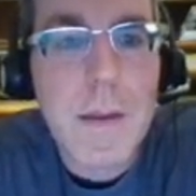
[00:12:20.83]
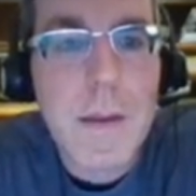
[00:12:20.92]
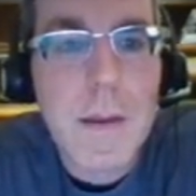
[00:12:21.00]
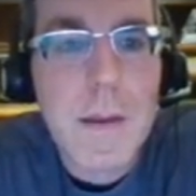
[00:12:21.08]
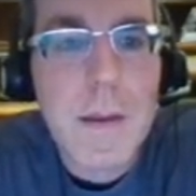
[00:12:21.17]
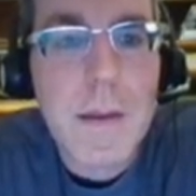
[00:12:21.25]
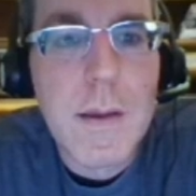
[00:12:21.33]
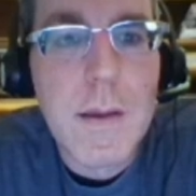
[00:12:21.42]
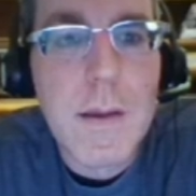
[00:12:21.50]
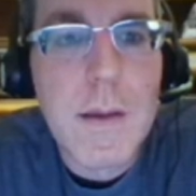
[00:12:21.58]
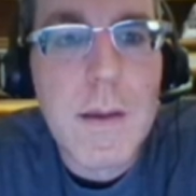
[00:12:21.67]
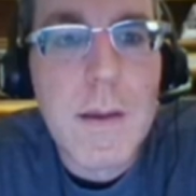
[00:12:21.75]

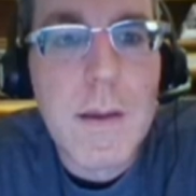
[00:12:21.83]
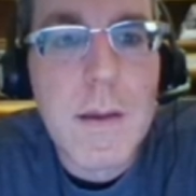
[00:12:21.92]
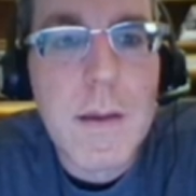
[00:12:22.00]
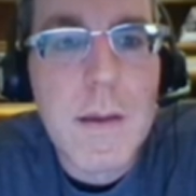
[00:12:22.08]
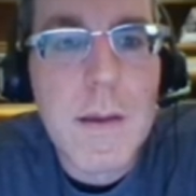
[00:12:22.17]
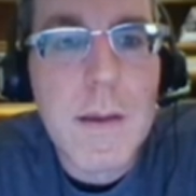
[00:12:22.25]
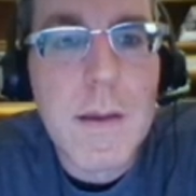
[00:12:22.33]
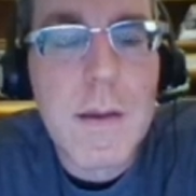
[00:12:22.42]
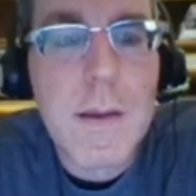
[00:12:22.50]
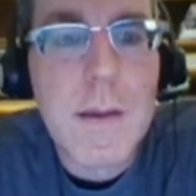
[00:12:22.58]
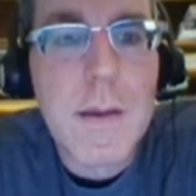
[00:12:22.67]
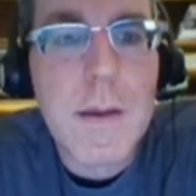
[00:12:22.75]

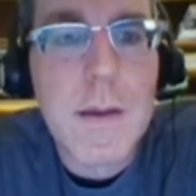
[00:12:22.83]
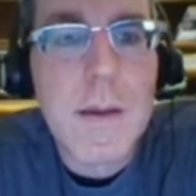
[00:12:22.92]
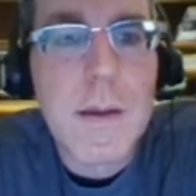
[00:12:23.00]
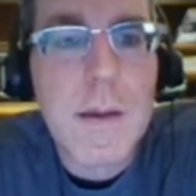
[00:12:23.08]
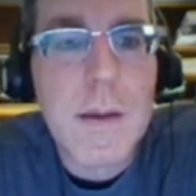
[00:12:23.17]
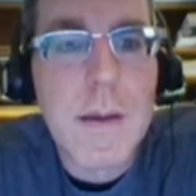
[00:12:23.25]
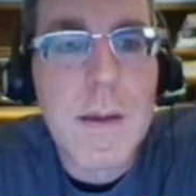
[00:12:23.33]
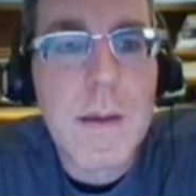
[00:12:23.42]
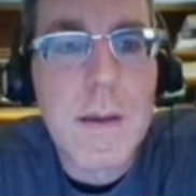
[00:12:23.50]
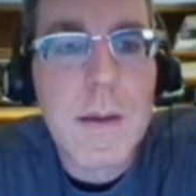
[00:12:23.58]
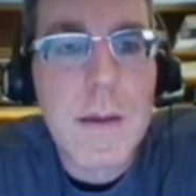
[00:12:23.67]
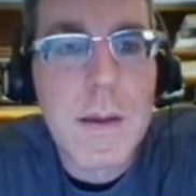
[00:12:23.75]

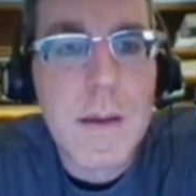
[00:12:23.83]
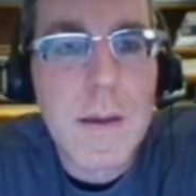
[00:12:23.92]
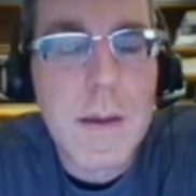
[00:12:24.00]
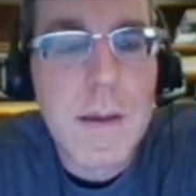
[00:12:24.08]
(silent)